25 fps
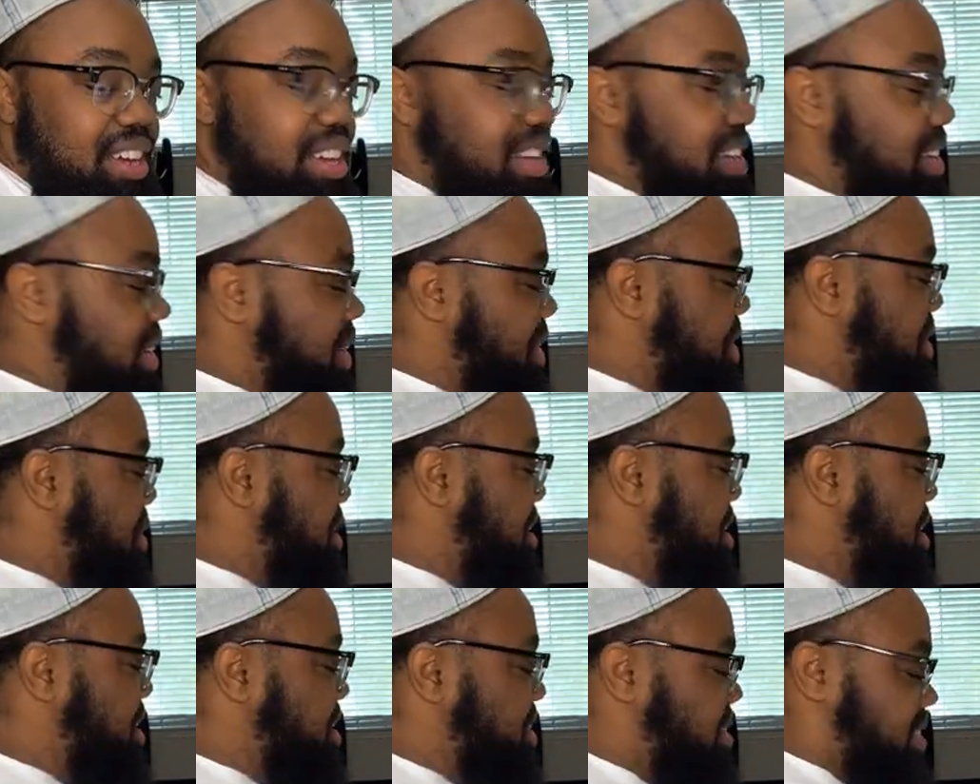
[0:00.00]

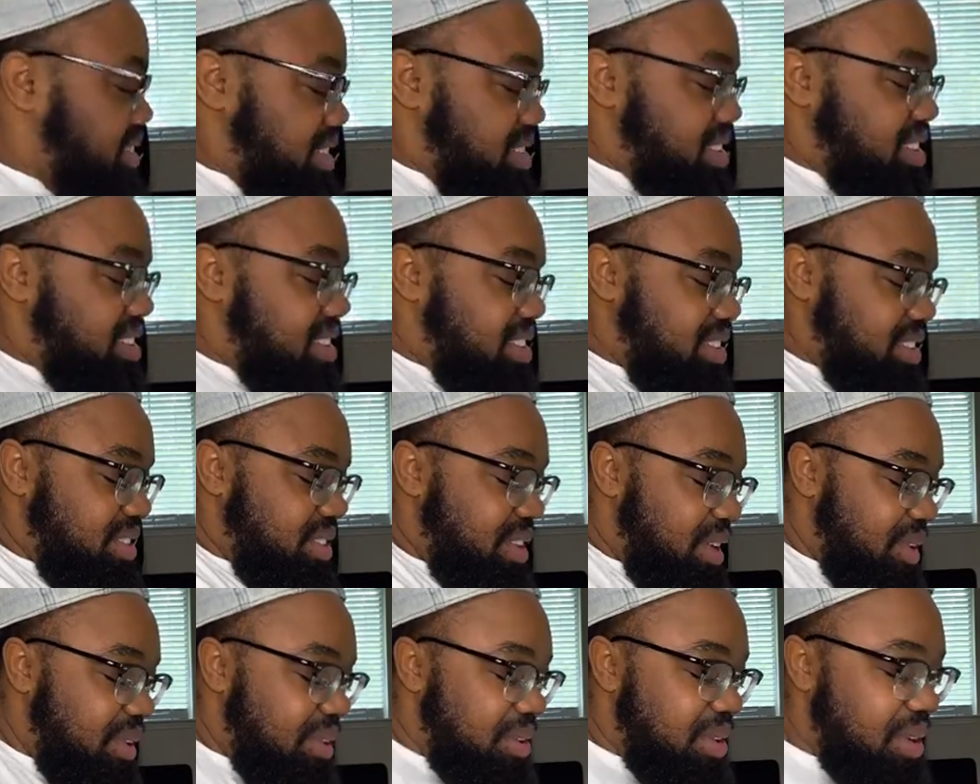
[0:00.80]
Lord,
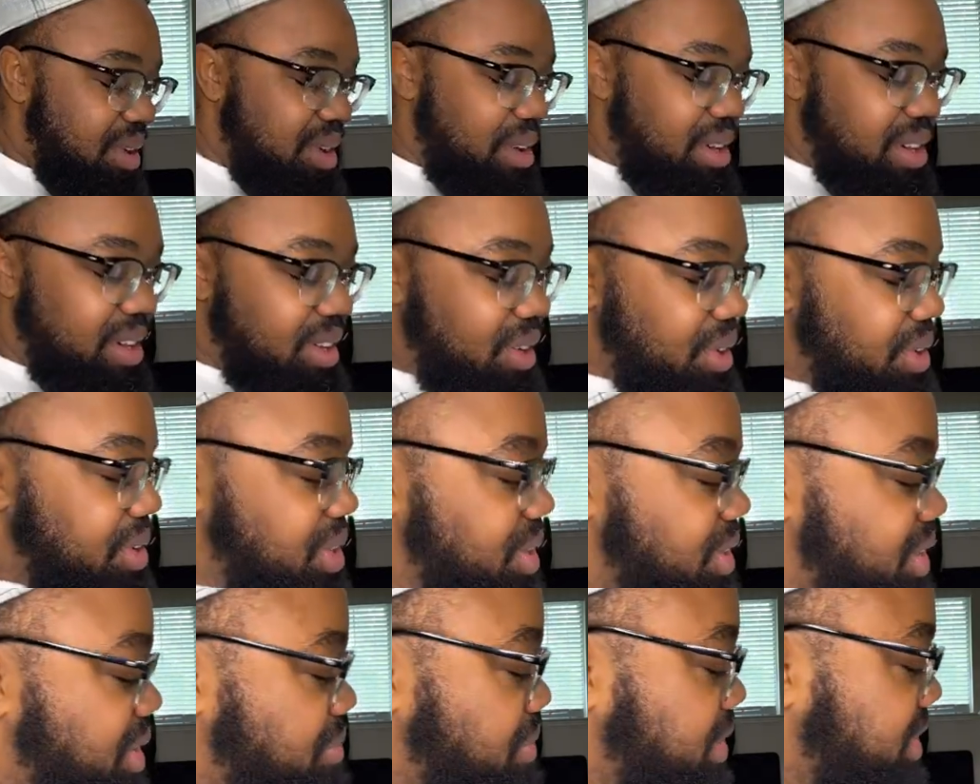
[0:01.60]
Hold on, hold
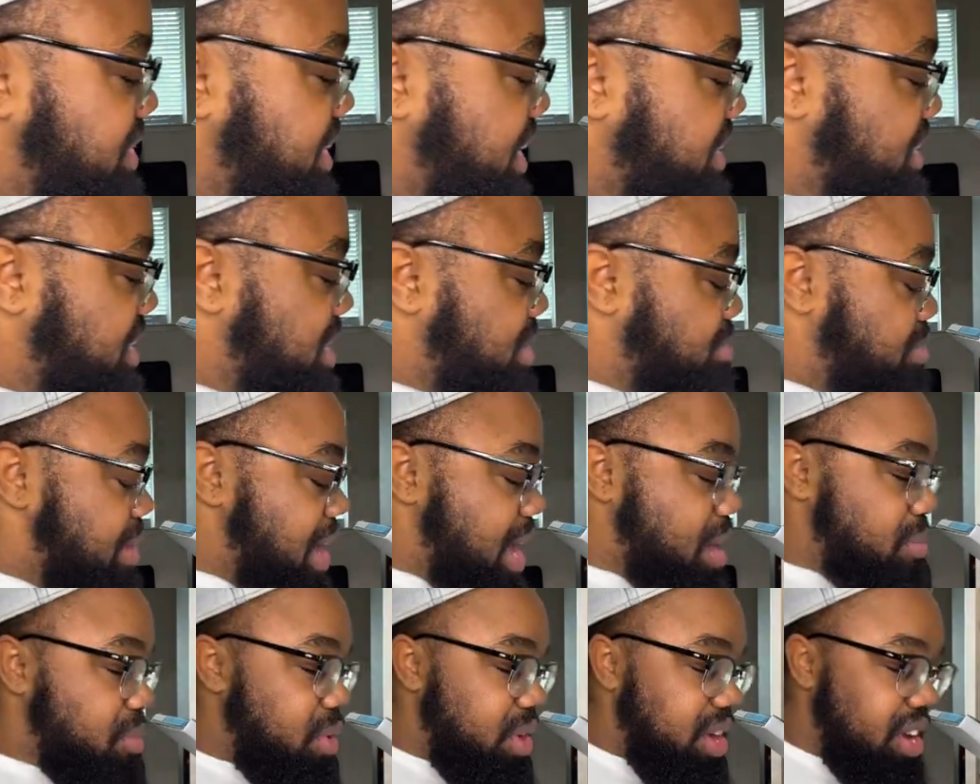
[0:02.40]
on. Let me take this
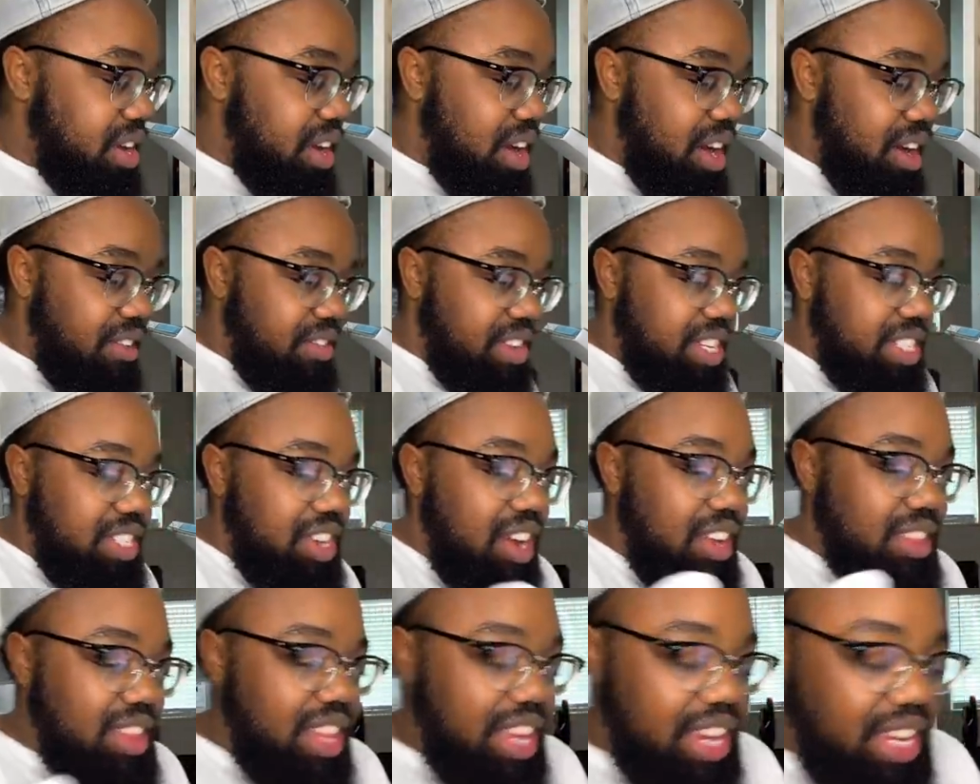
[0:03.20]
bad boy off because y'all